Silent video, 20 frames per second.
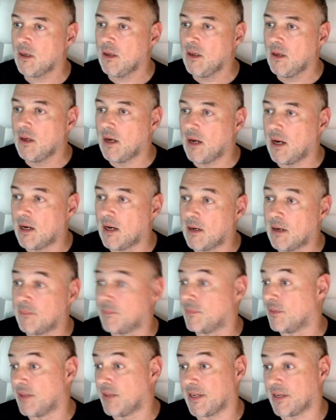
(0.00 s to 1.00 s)

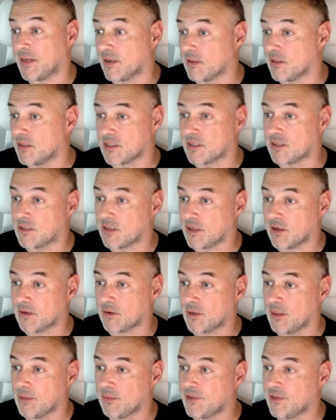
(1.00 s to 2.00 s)
There you go, there's a
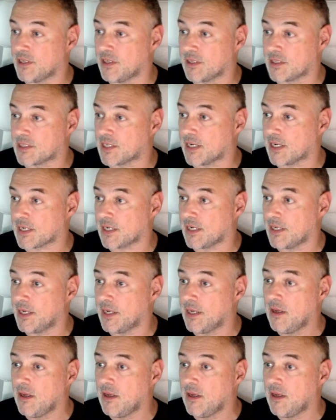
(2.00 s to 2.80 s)
diagram of it exactly.